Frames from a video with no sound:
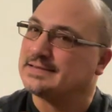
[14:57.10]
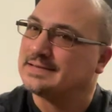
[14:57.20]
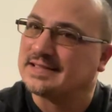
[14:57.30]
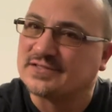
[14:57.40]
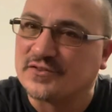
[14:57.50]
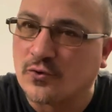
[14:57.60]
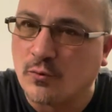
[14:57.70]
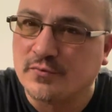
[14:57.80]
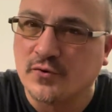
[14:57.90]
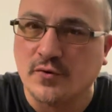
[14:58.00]
let's just
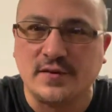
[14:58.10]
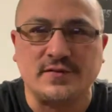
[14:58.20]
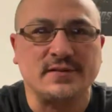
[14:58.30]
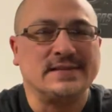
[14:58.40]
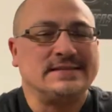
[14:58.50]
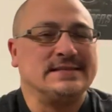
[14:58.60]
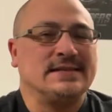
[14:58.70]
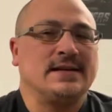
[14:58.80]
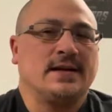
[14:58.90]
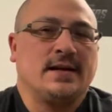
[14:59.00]
hope so because
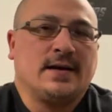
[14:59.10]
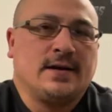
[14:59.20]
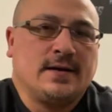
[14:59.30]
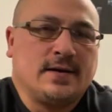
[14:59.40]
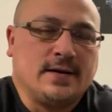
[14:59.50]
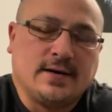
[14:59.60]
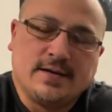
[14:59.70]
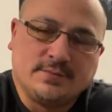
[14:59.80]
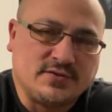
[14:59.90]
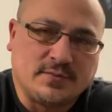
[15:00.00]
uh,
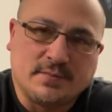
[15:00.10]
I'm just a